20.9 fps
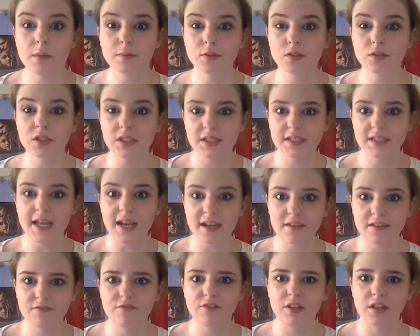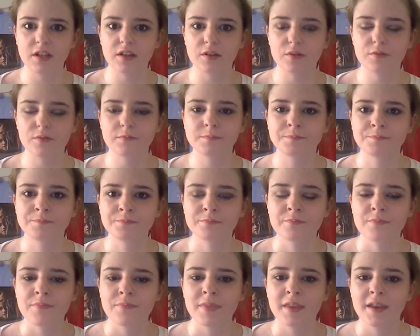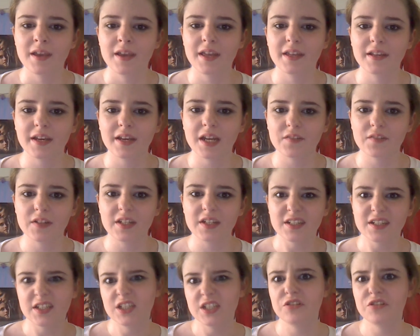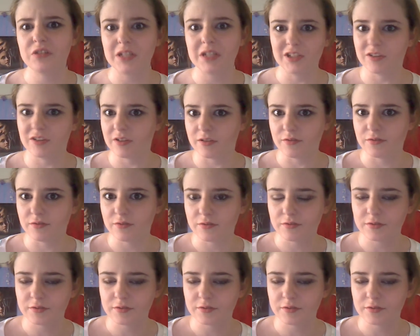post a second video in kind of a continuation of